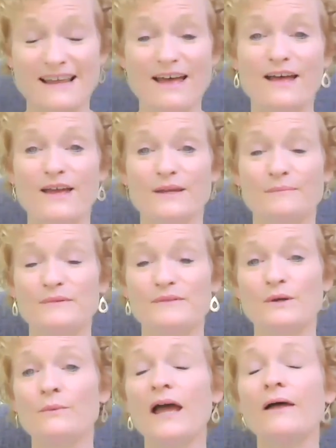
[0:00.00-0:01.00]
times
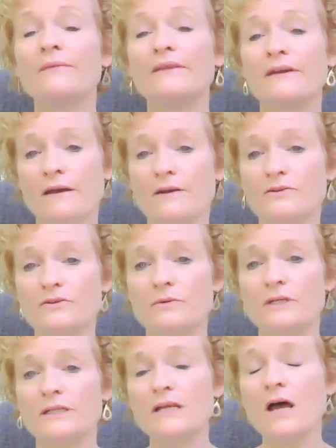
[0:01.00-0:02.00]
around the
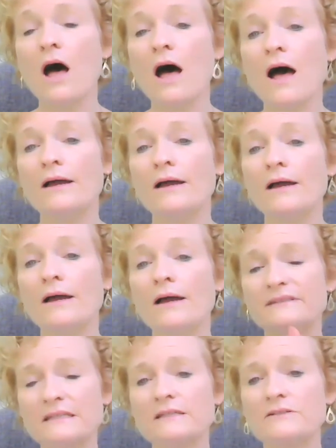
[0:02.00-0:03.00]
country talk with
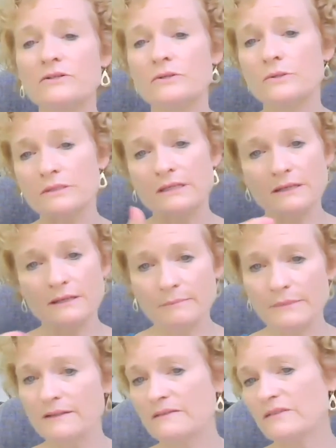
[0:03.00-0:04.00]
teachers and
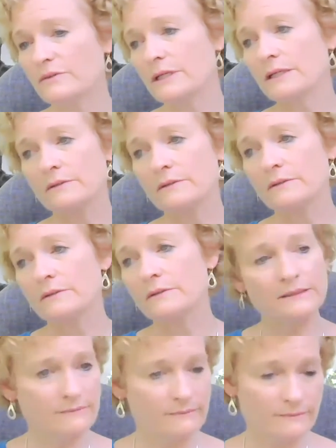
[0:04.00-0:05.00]
administrators
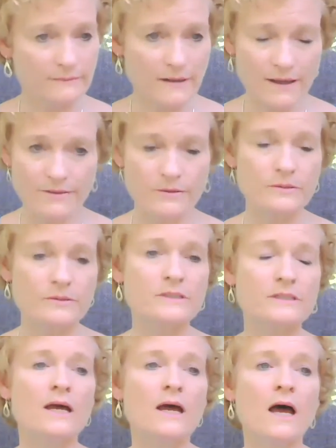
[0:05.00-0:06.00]
and
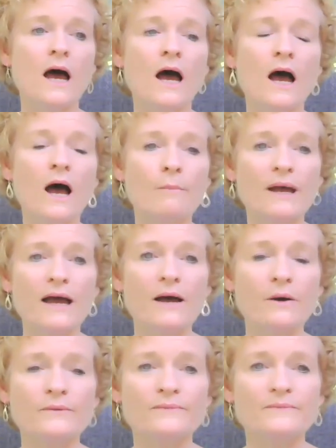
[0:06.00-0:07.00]
others
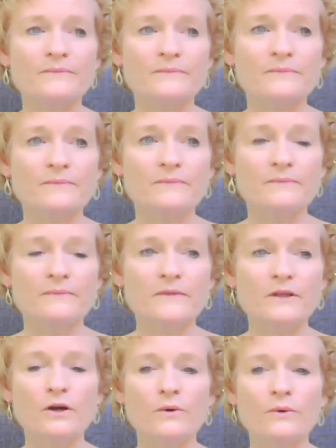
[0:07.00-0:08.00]
about,
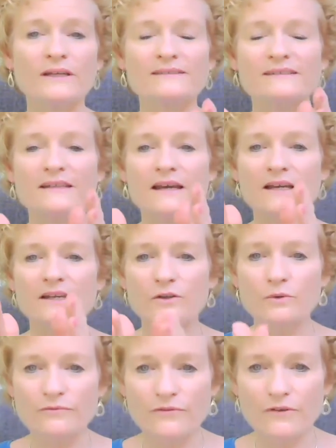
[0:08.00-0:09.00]
it's not
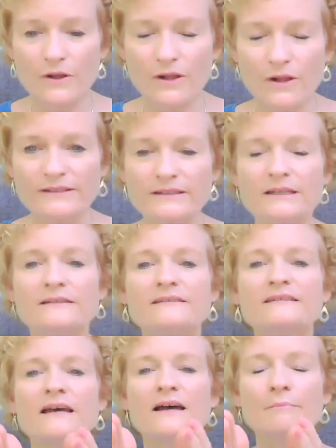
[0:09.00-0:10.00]
your fault,
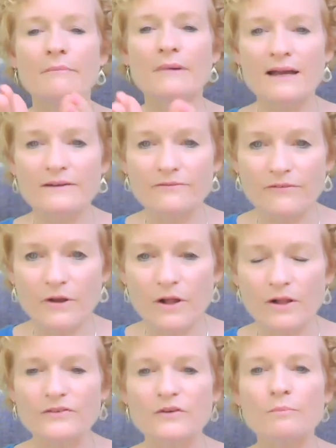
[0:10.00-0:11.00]
it's not my
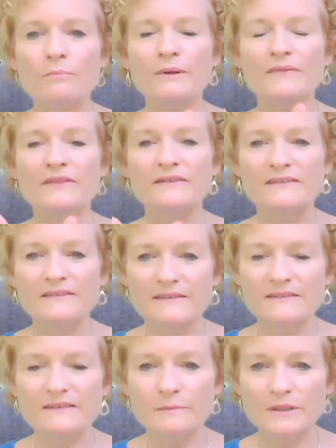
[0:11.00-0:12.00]
fault, but the
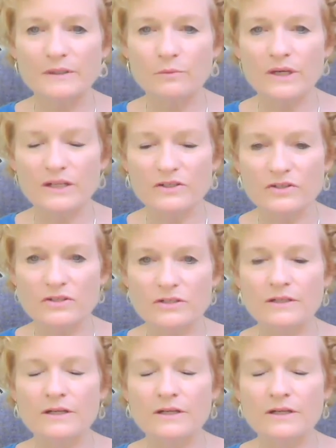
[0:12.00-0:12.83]
system in which